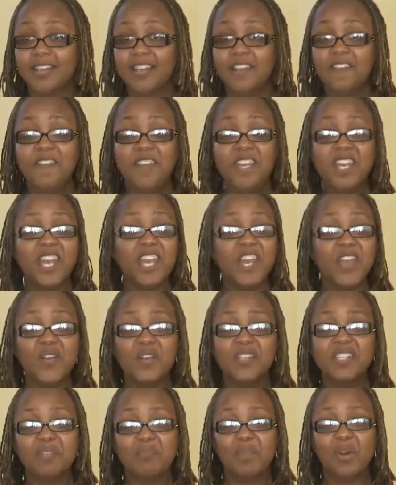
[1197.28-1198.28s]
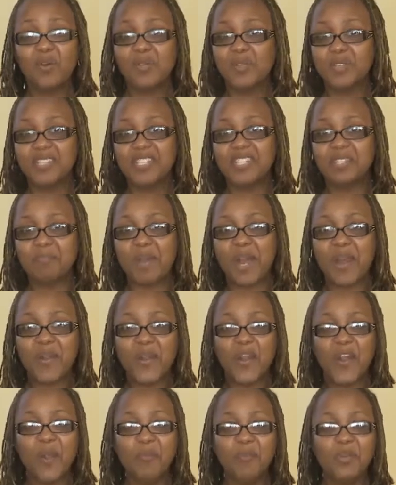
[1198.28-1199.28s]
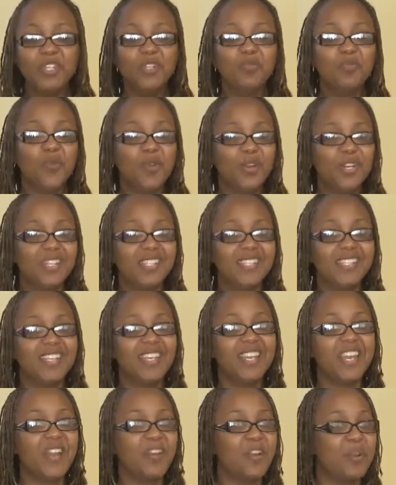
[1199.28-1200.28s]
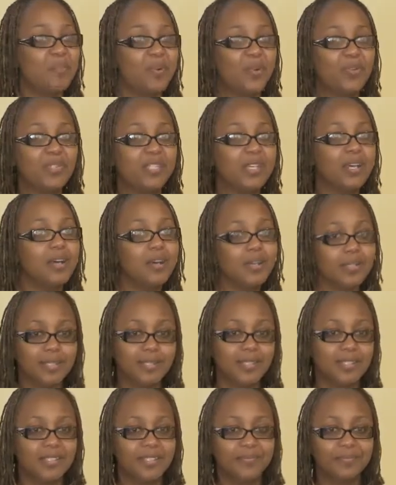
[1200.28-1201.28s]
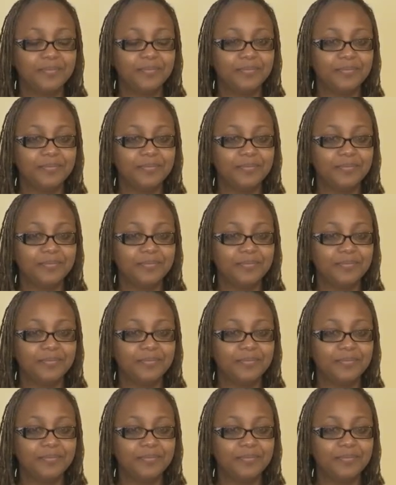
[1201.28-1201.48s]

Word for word: If he cares about the sparrow, how much more does he care about us?